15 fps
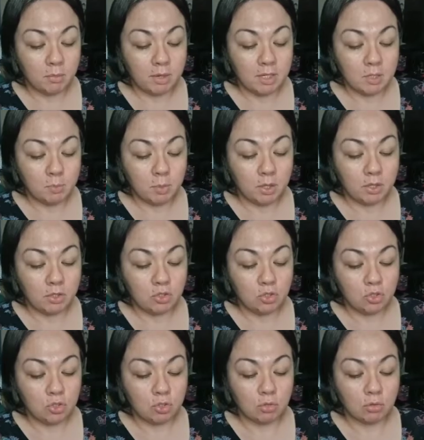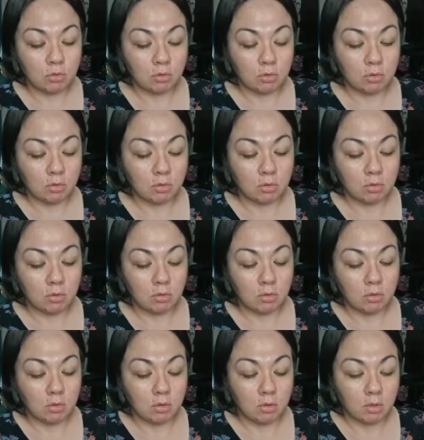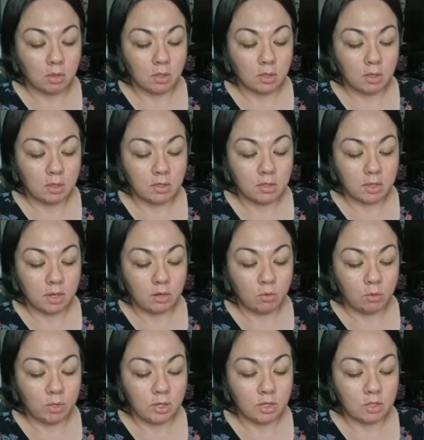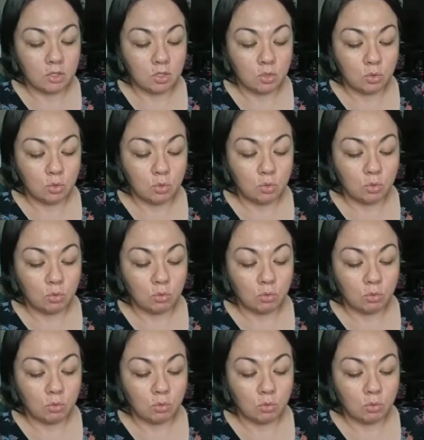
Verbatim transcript: my sponge because I don't want it to